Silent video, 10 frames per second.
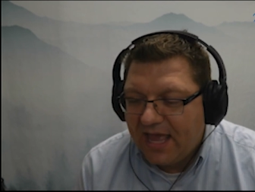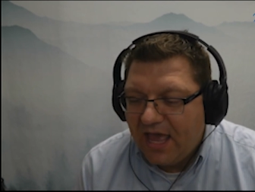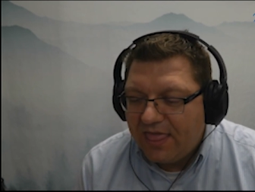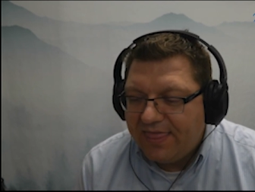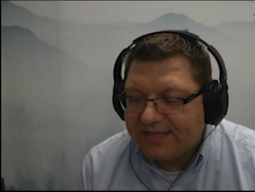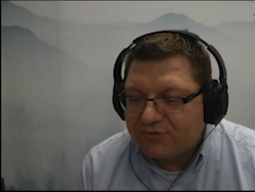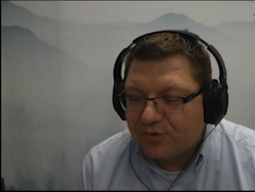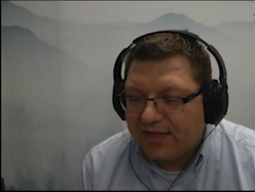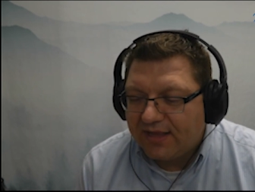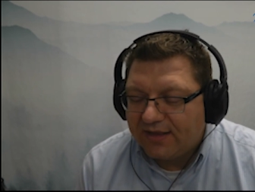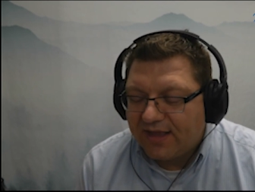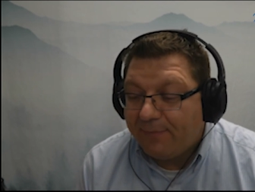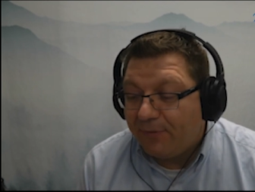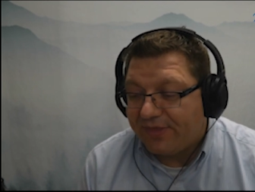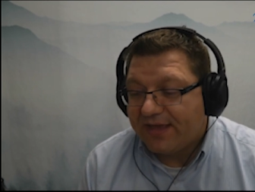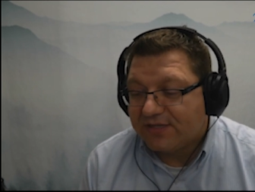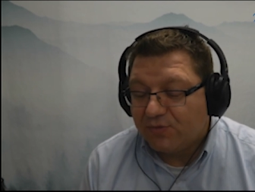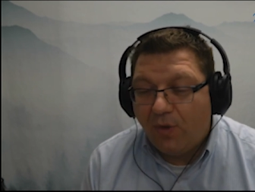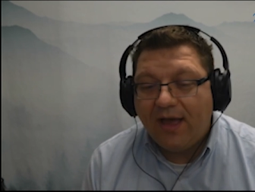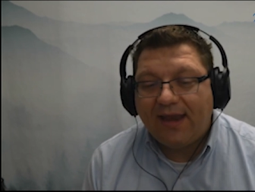that's really a couple things.
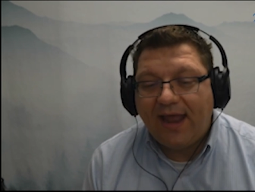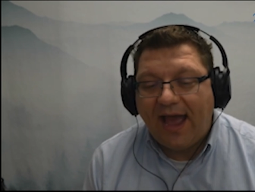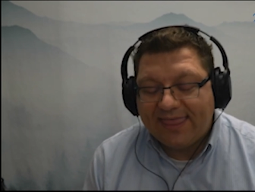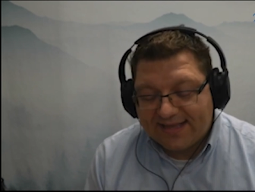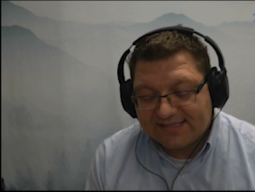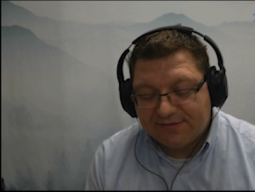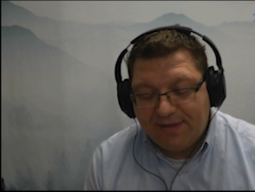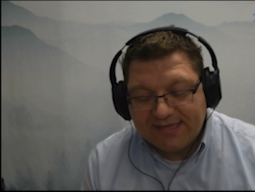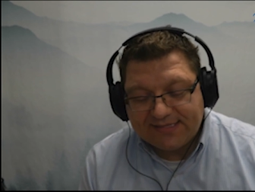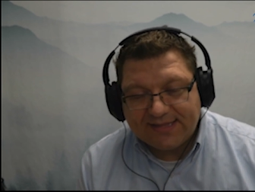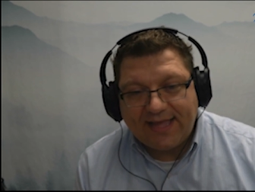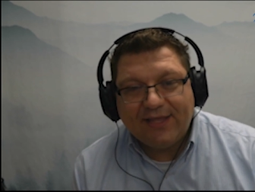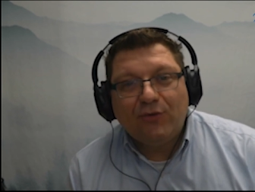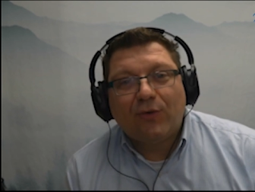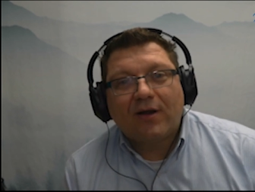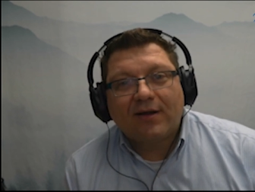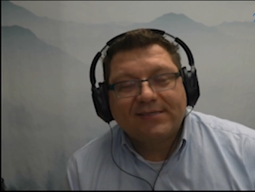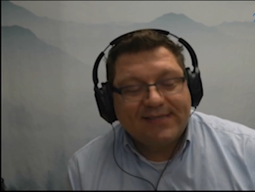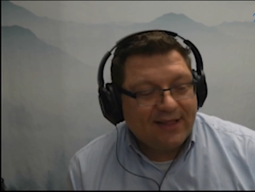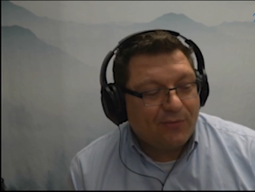One, I think it's amazing that you were
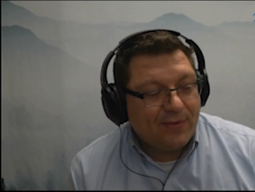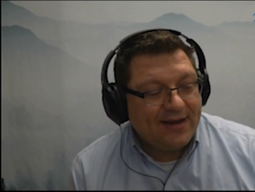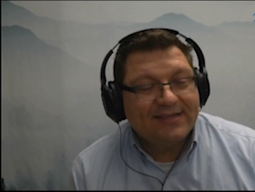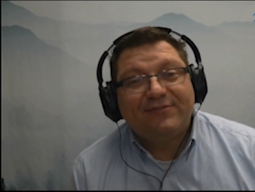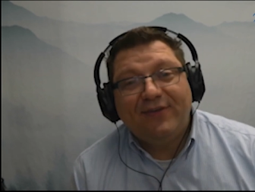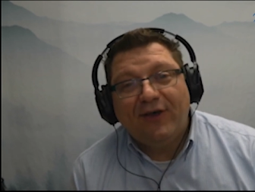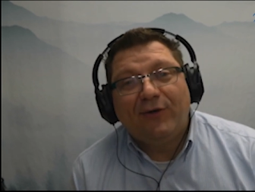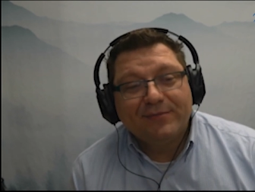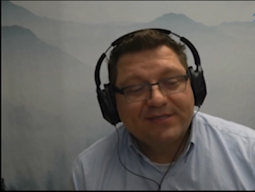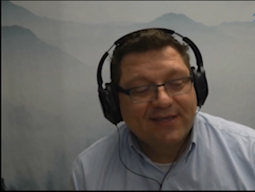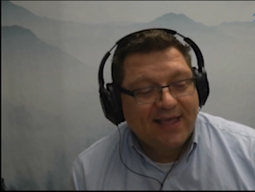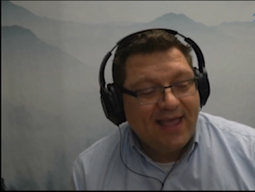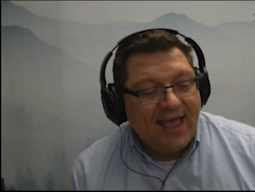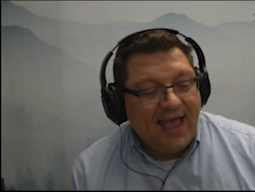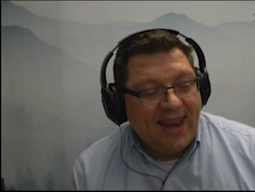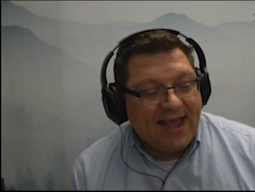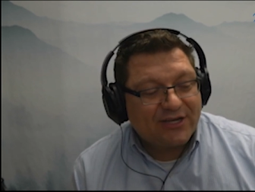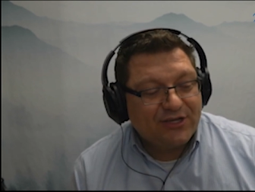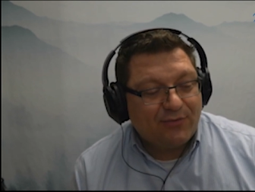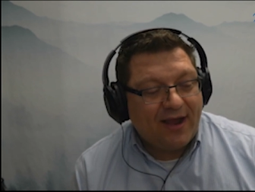sitting there reading his films and
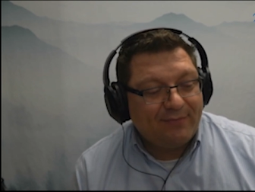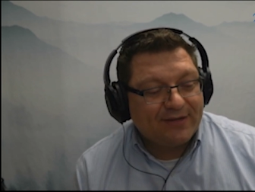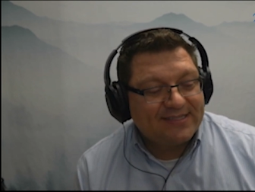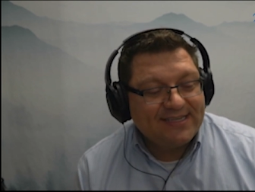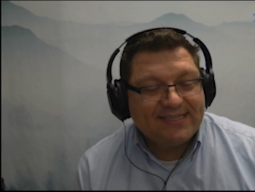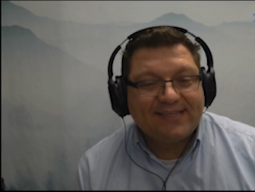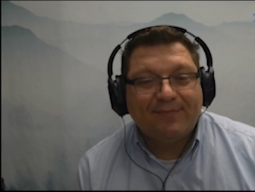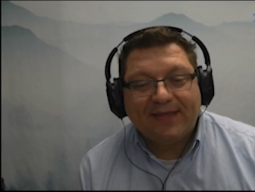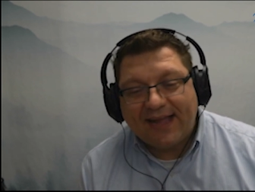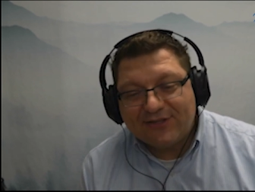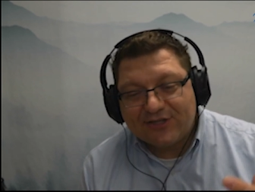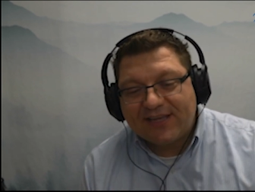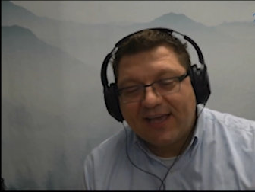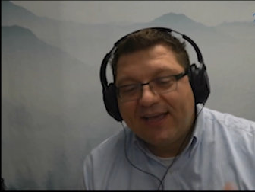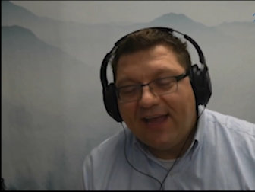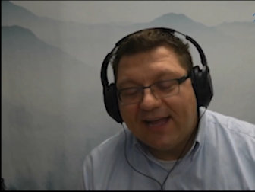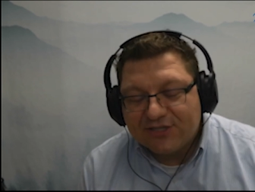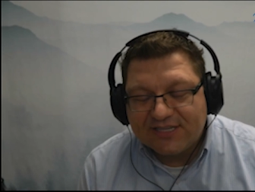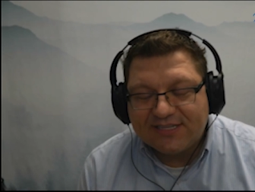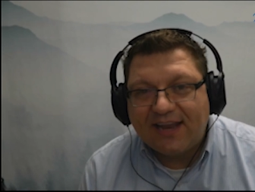actually were able to see something, not just
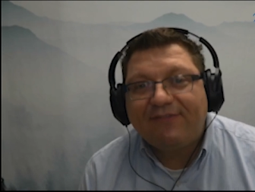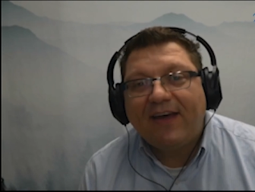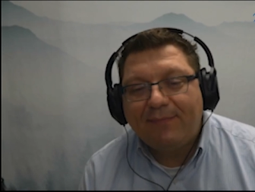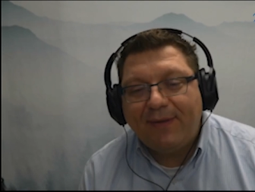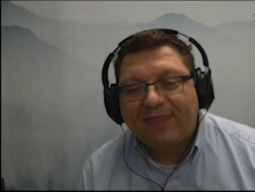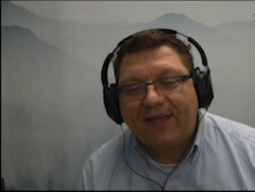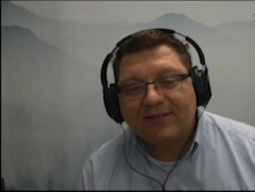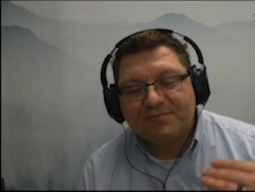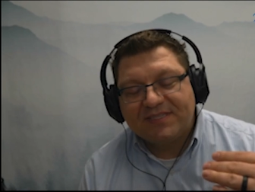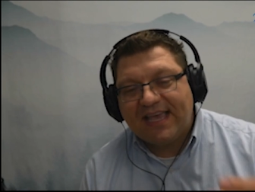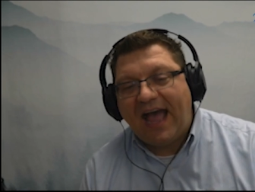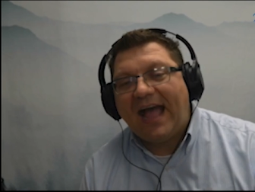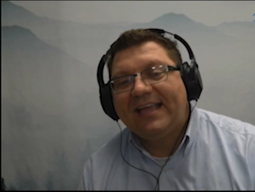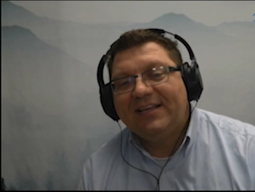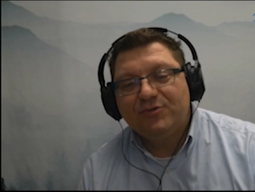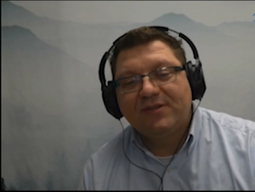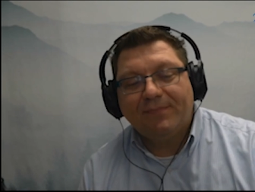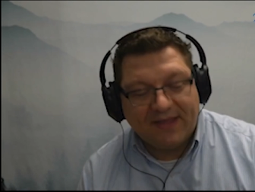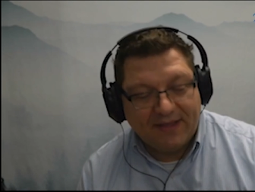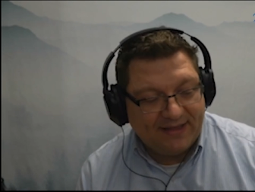identify the pathology, but say, I can do
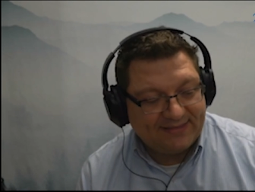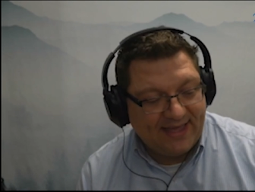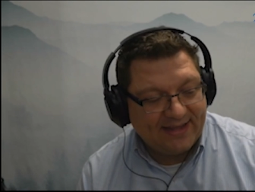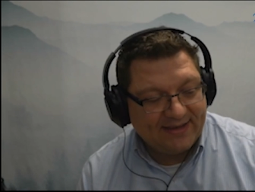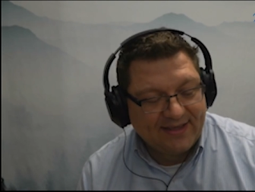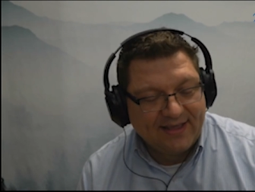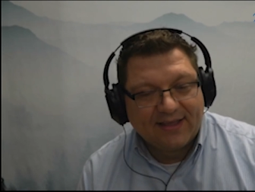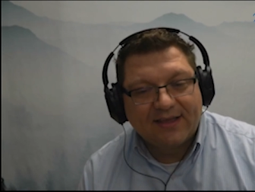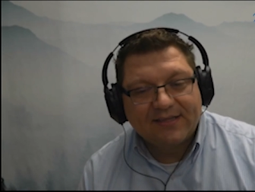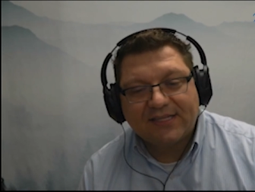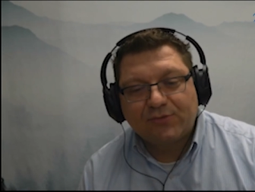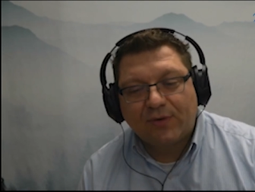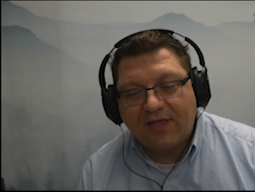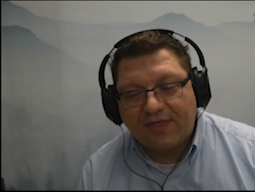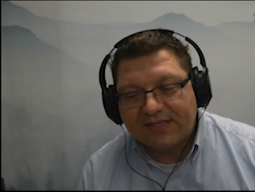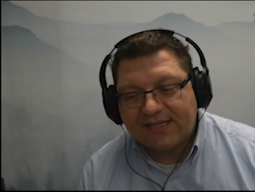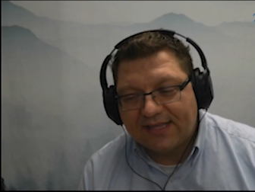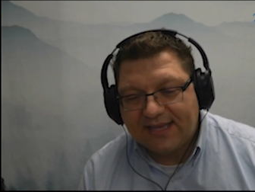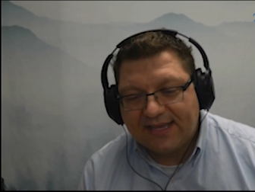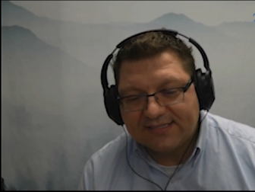something about that. Because that's one of the things I
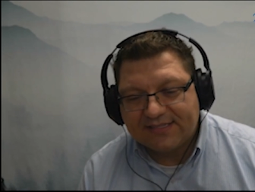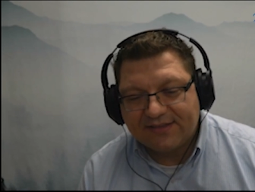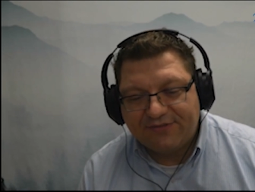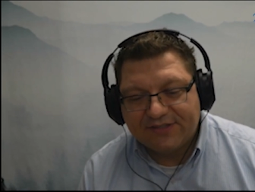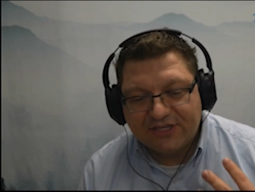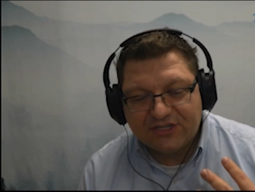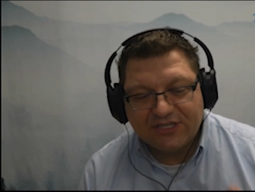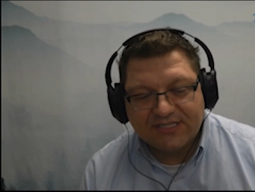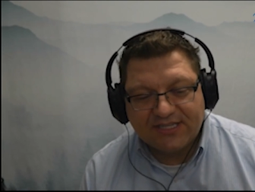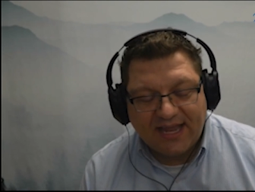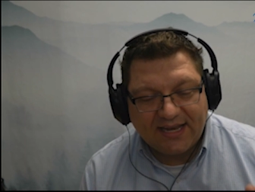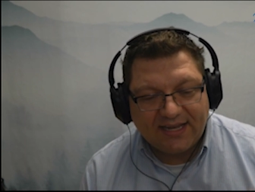think as physicians that